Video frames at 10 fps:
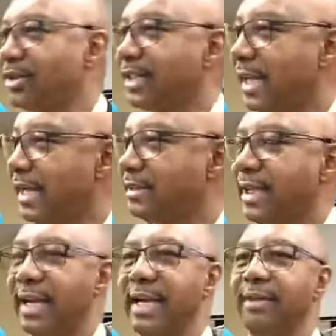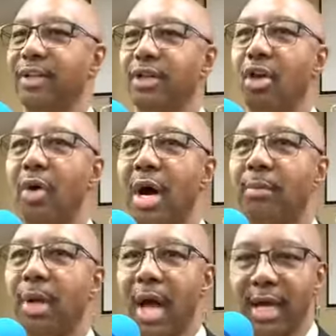says that even though
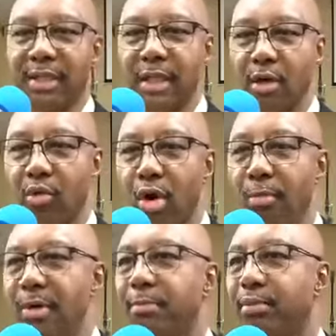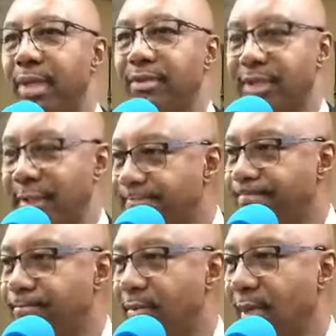I'm locked in a Roman prison,
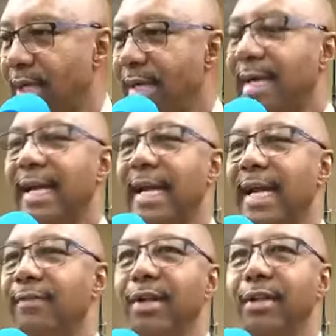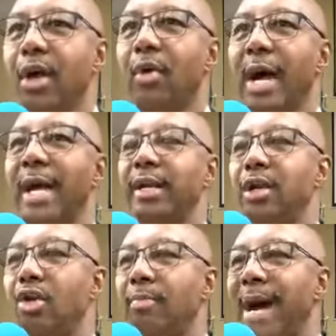even though I
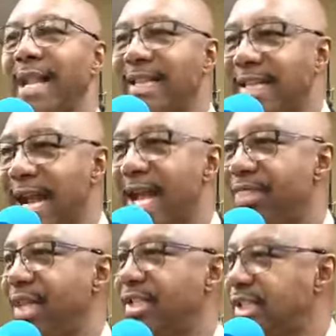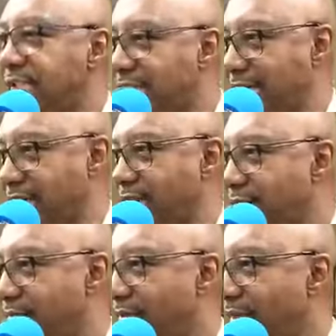know my death is near,
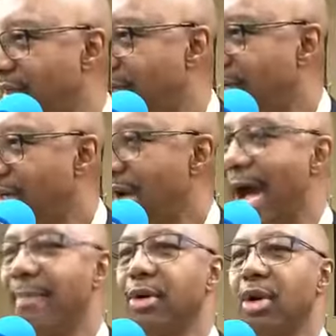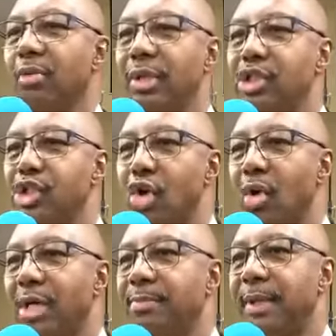I'm going to
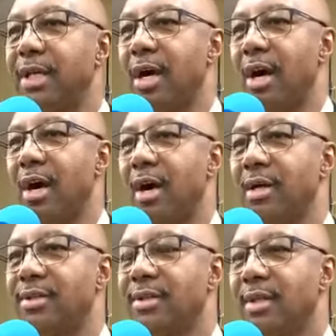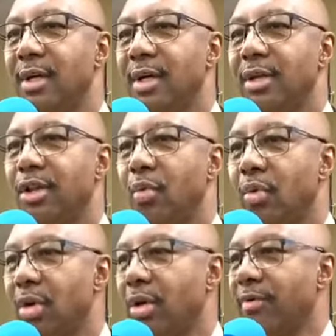rejoice because the
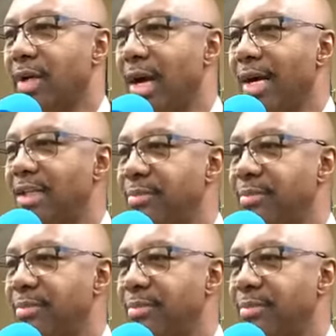word of God is